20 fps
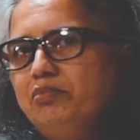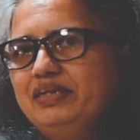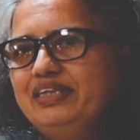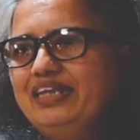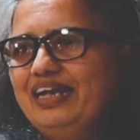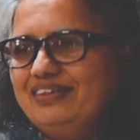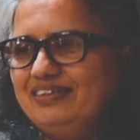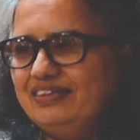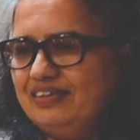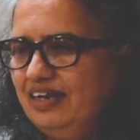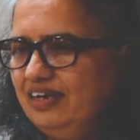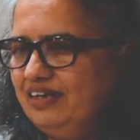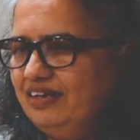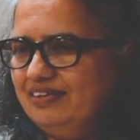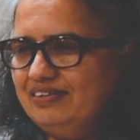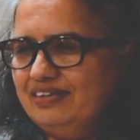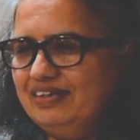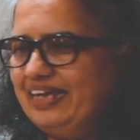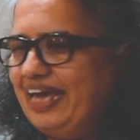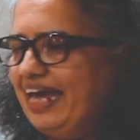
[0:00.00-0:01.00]
But that still
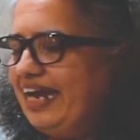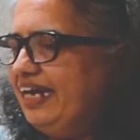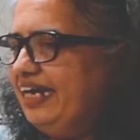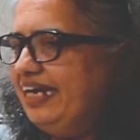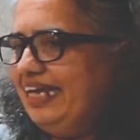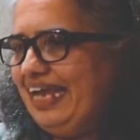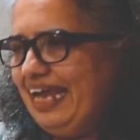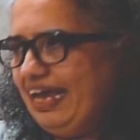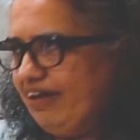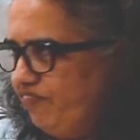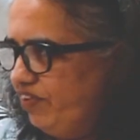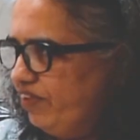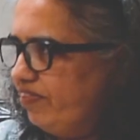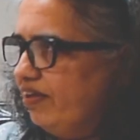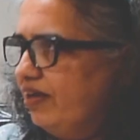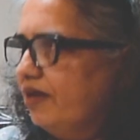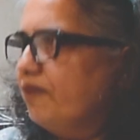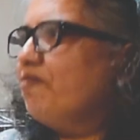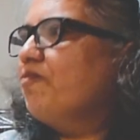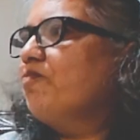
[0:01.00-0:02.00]
doesn't guarantee
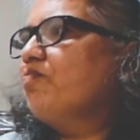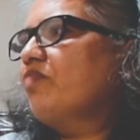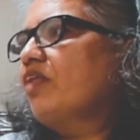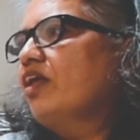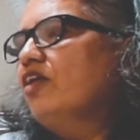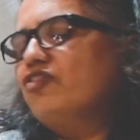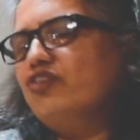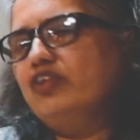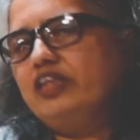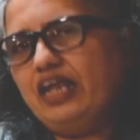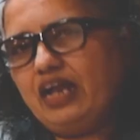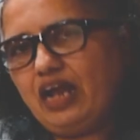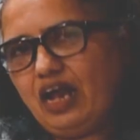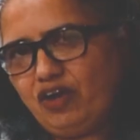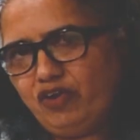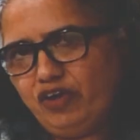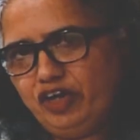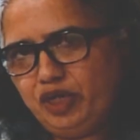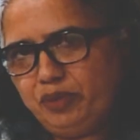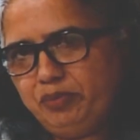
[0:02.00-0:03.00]
everything. So there
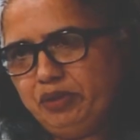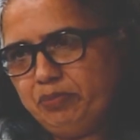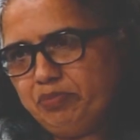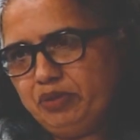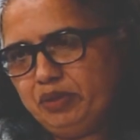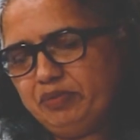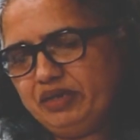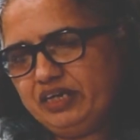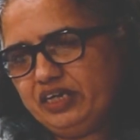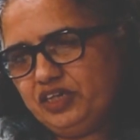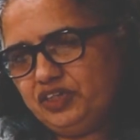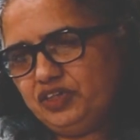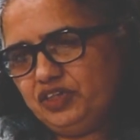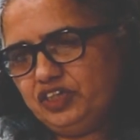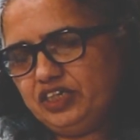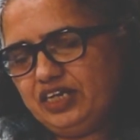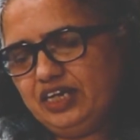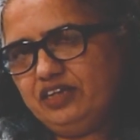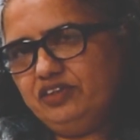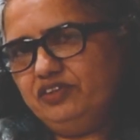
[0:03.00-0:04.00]
are going to be
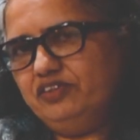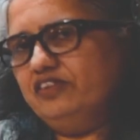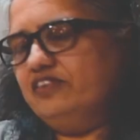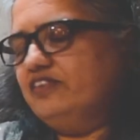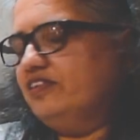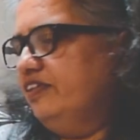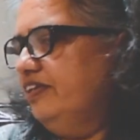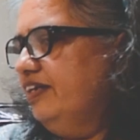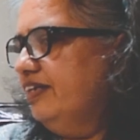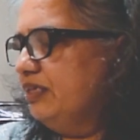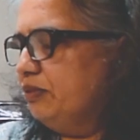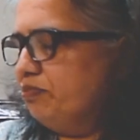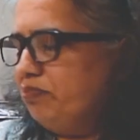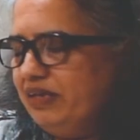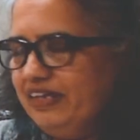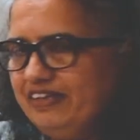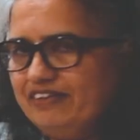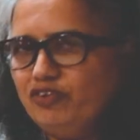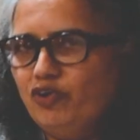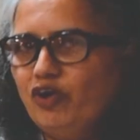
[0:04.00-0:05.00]
implementation challenges. Yes,
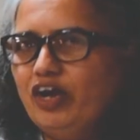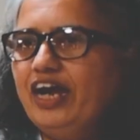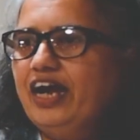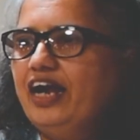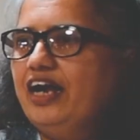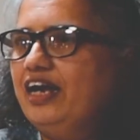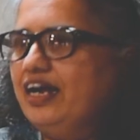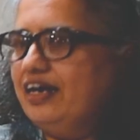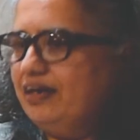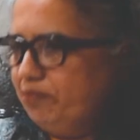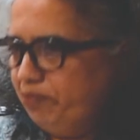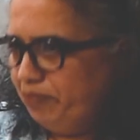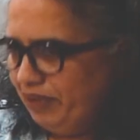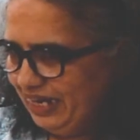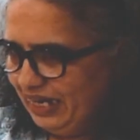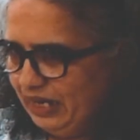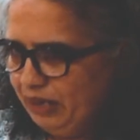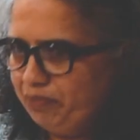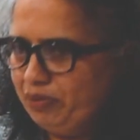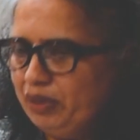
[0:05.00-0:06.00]
please go ahead and
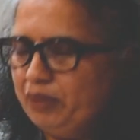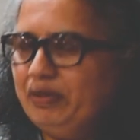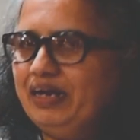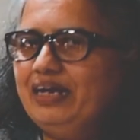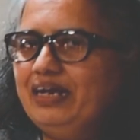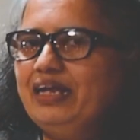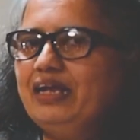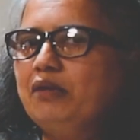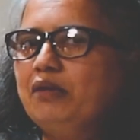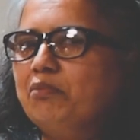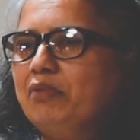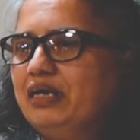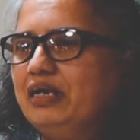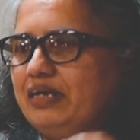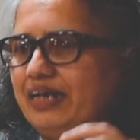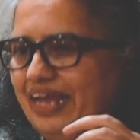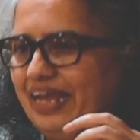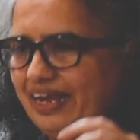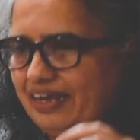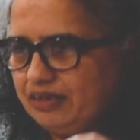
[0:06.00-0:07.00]
begin implementing,
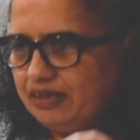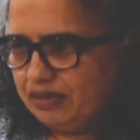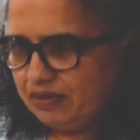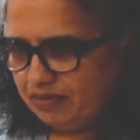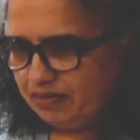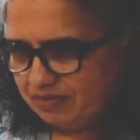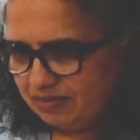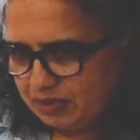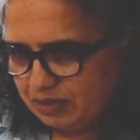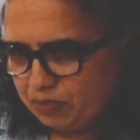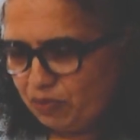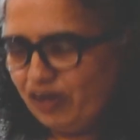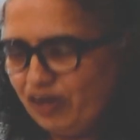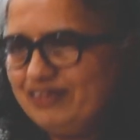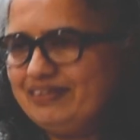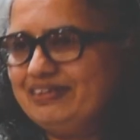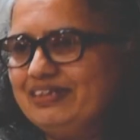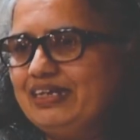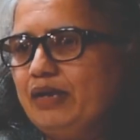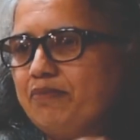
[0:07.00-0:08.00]
but take
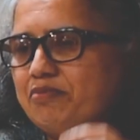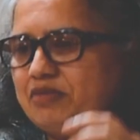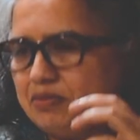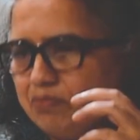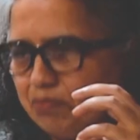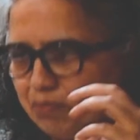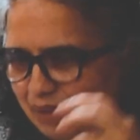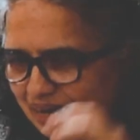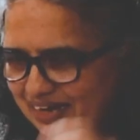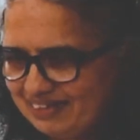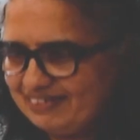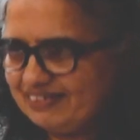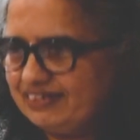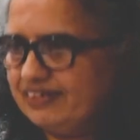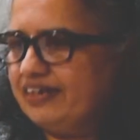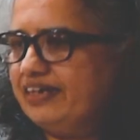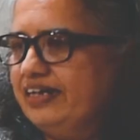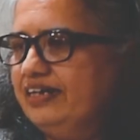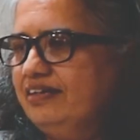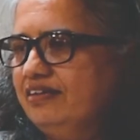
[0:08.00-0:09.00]
small steps,
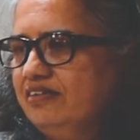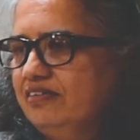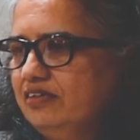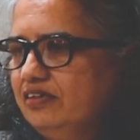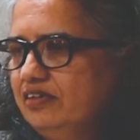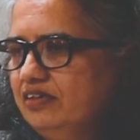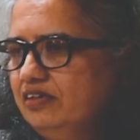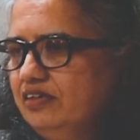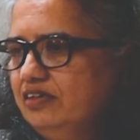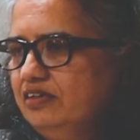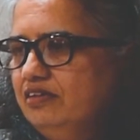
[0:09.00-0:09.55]
master it.